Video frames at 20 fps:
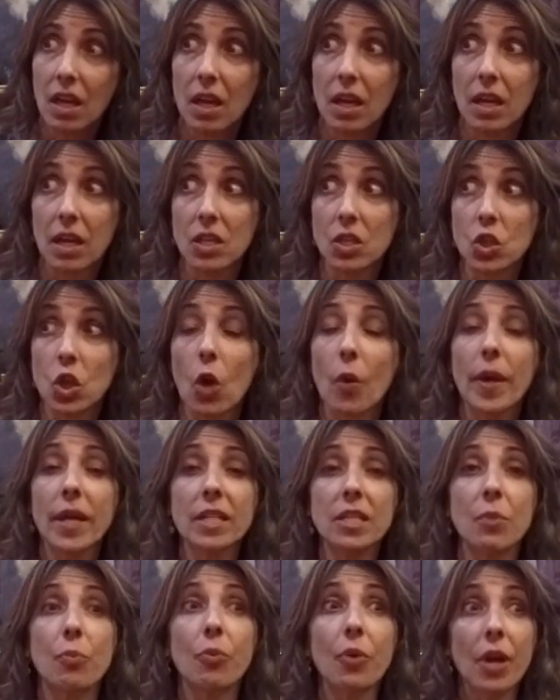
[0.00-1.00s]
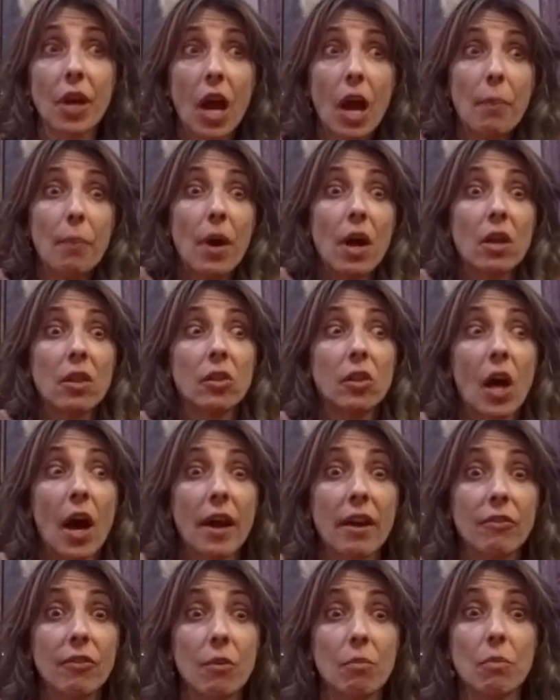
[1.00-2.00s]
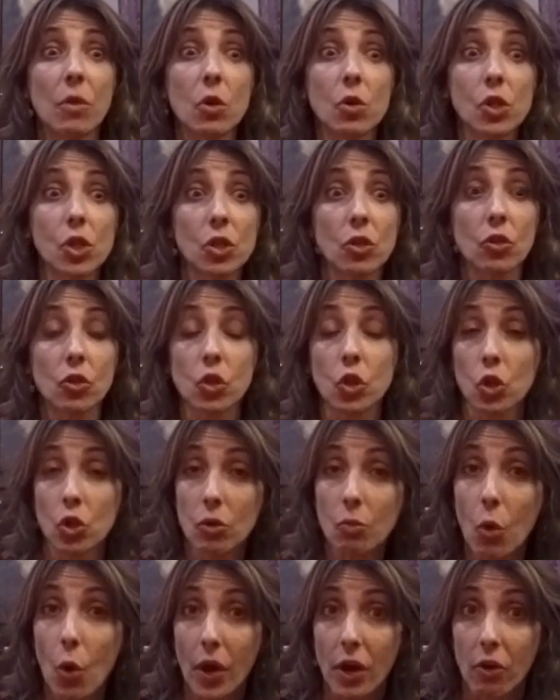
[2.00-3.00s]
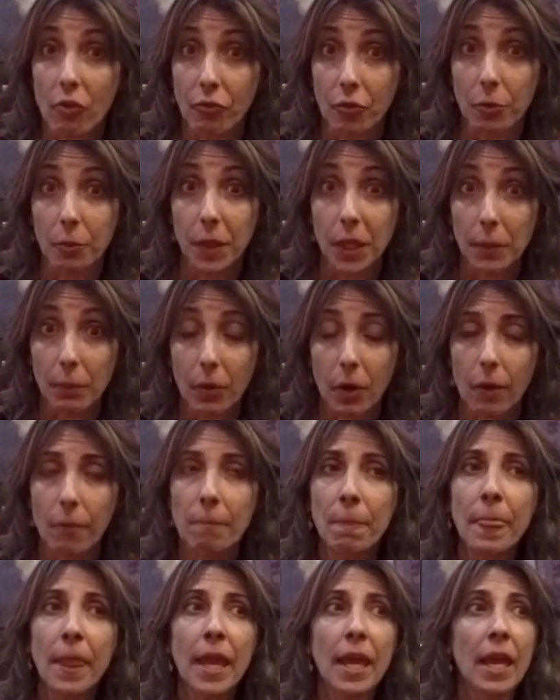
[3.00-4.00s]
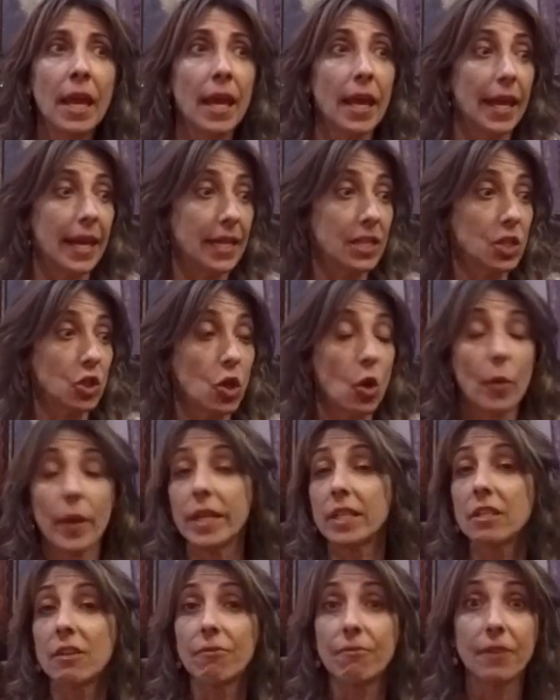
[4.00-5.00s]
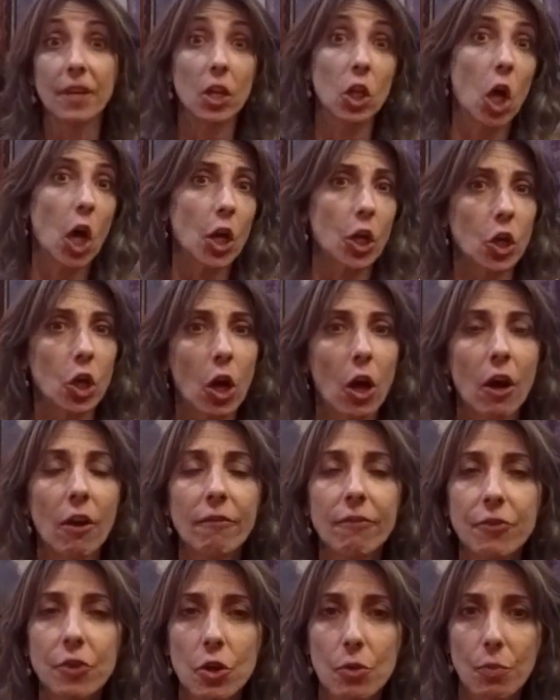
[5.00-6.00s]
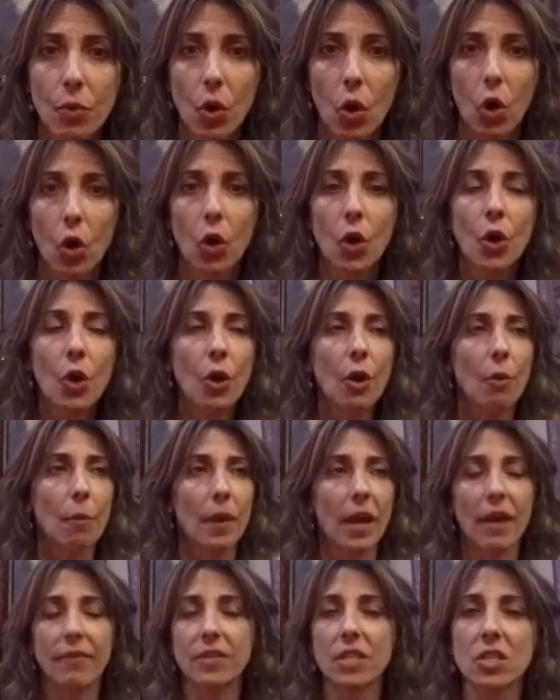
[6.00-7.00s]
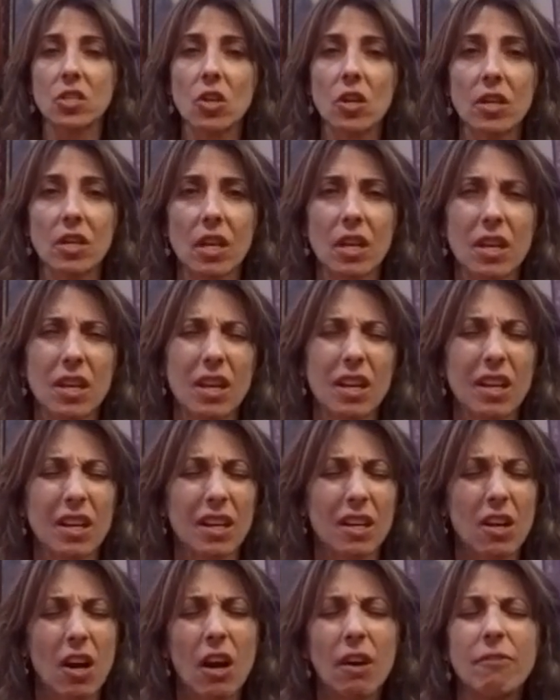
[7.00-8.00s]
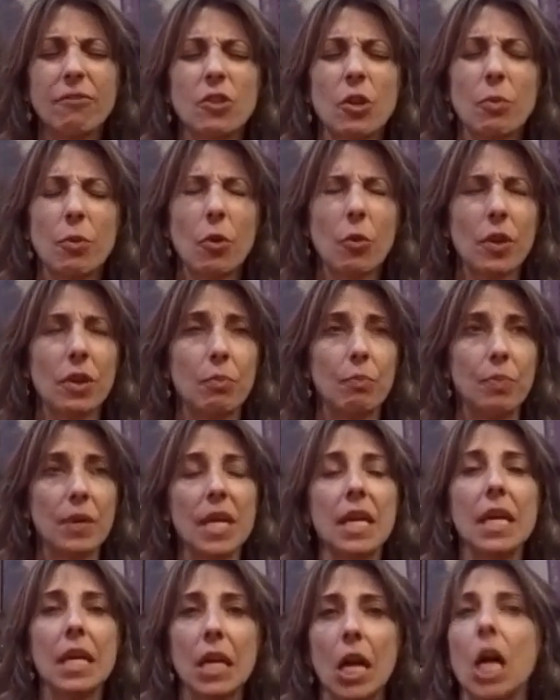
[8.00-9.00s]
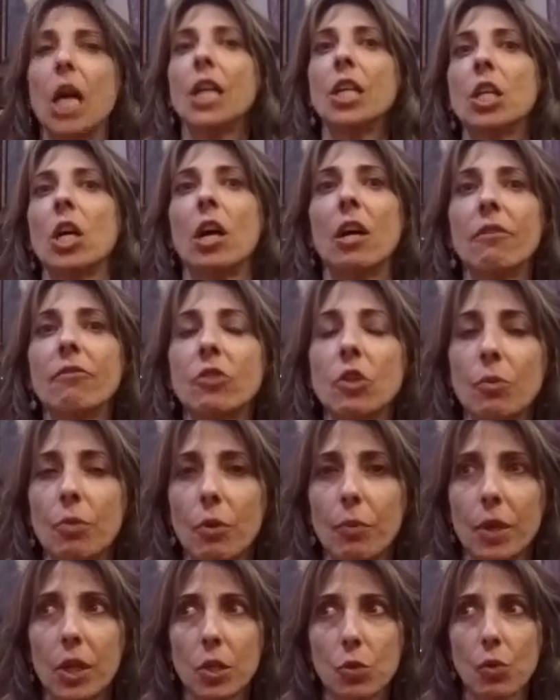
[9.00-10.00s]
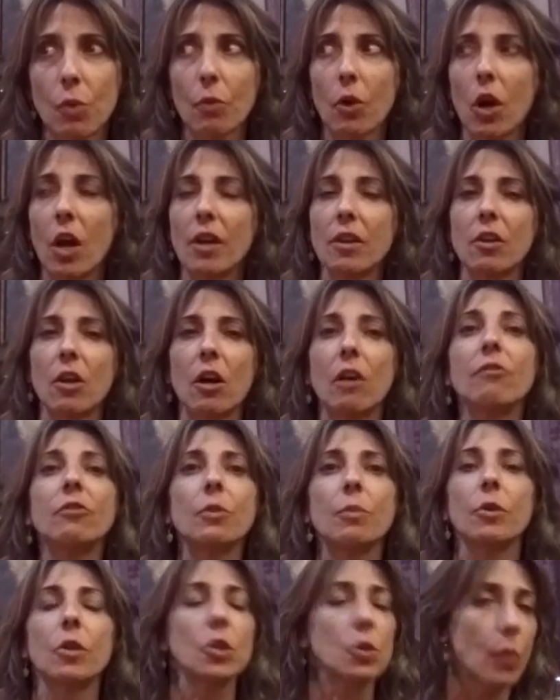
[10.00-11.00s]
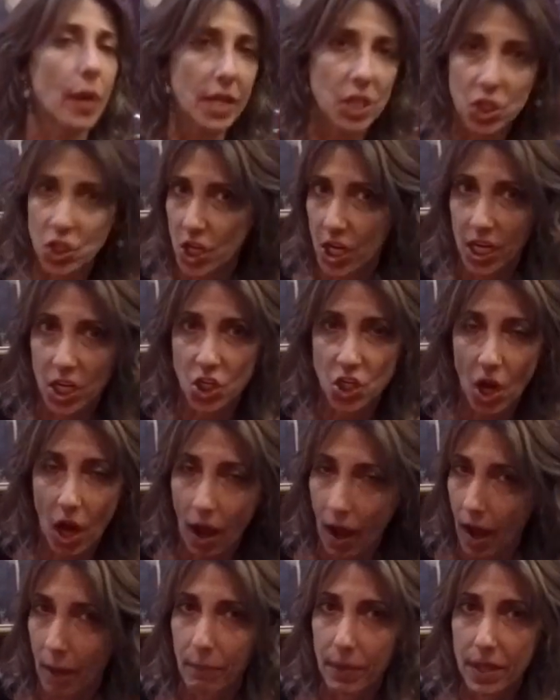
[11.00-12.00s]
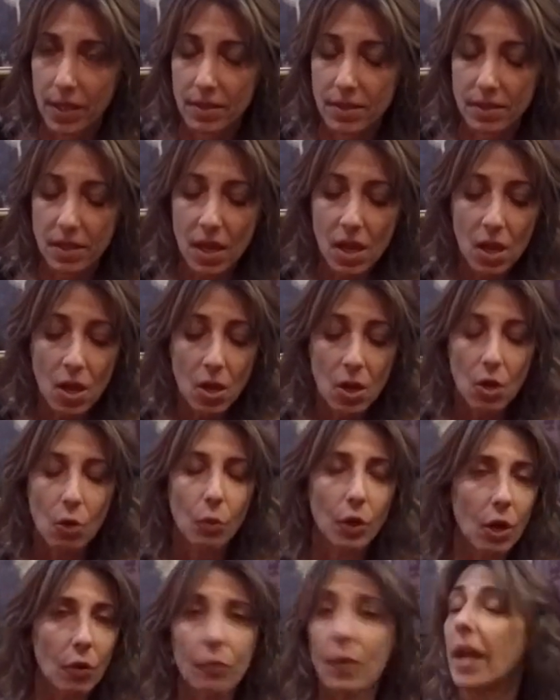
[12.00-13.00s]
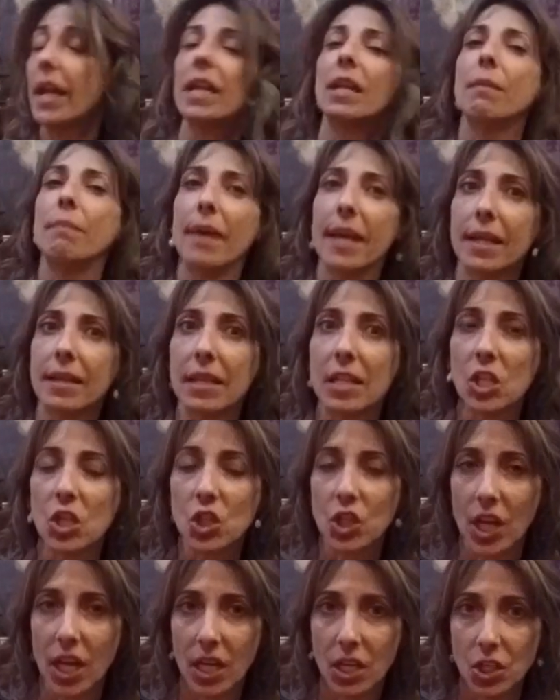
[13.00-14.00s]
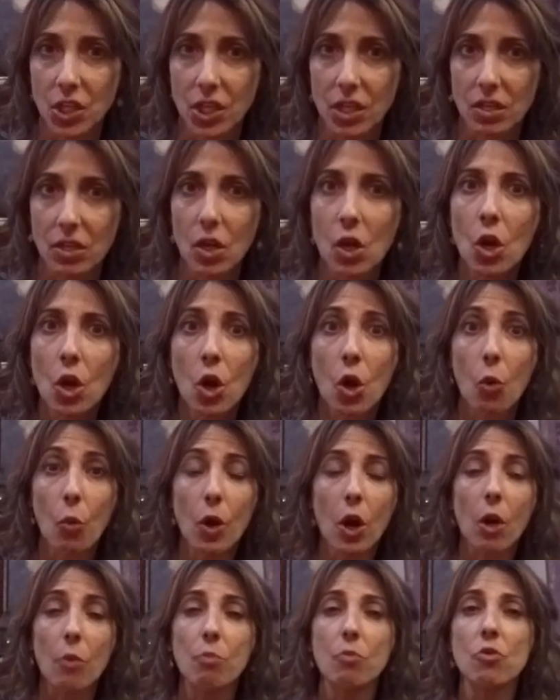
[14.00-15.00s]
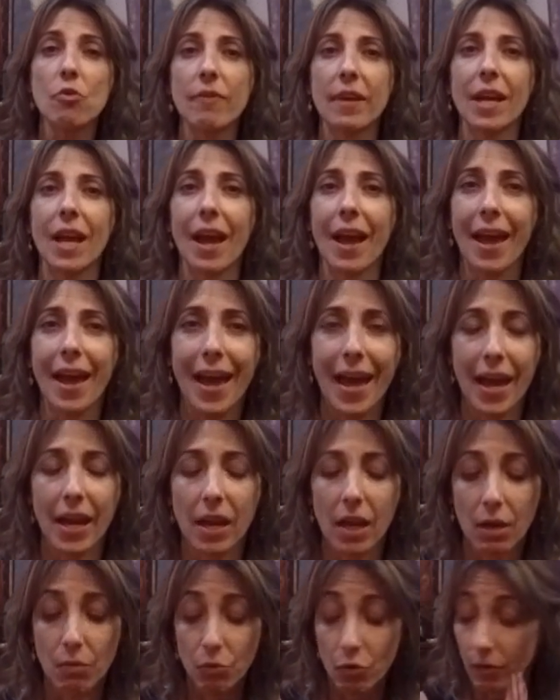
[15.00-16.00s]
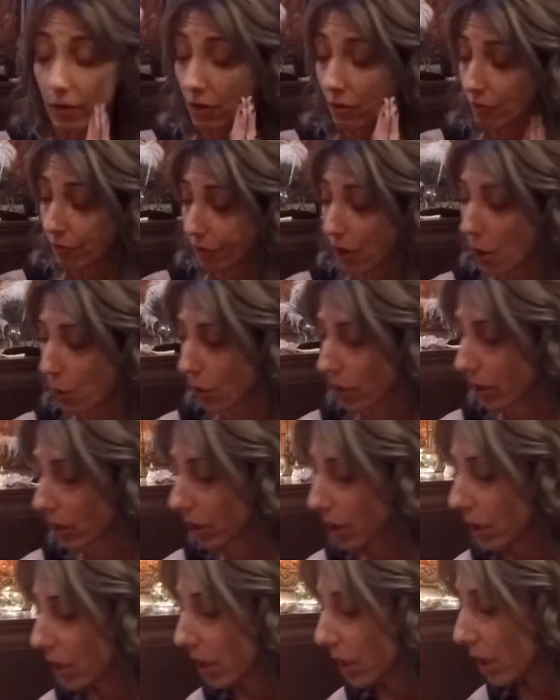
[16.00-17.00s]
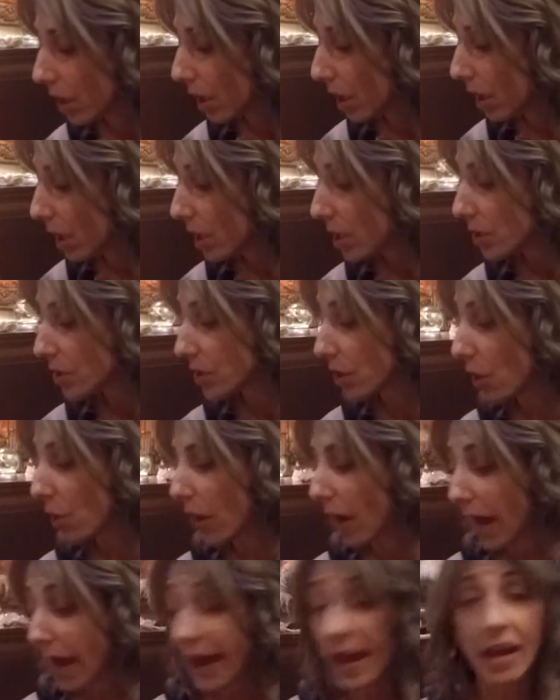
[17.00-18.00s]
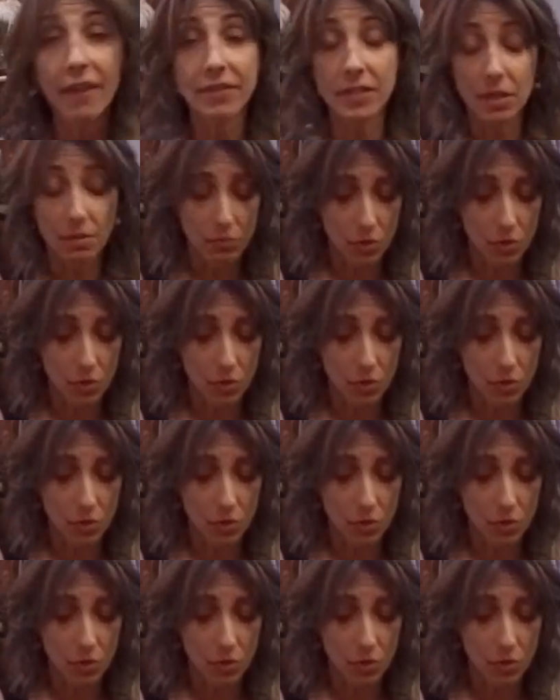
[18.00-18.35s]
is going to bring up a lot of emotional turmoil for people. It's going to feel uncomfortable. We have to start getting comfortable with being uncomfortable, because when we're uncomfortable is when change happens. We are ready to make these changes. We are moving ahead and moving forward. So I have some